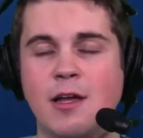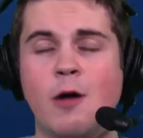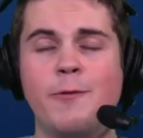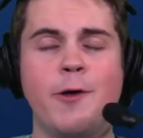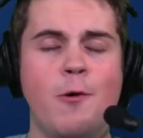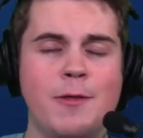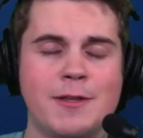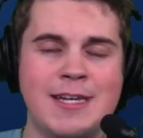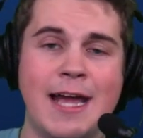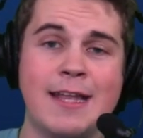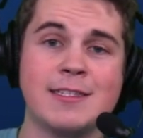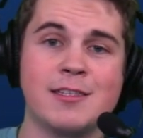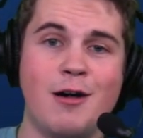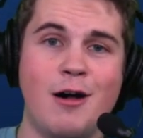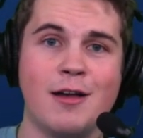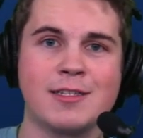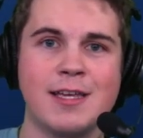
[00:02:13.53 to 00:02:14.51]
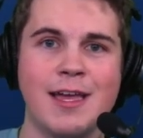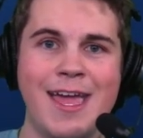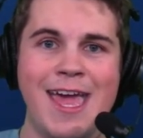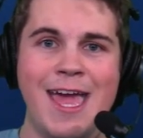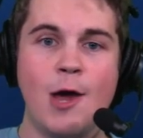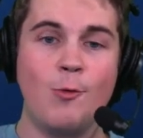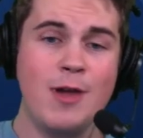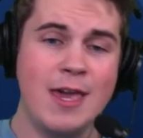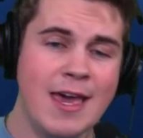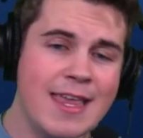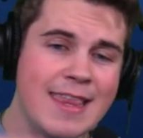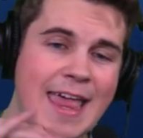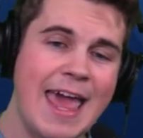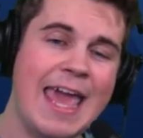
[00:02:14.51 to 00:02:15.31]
Although the Titans lost, we hit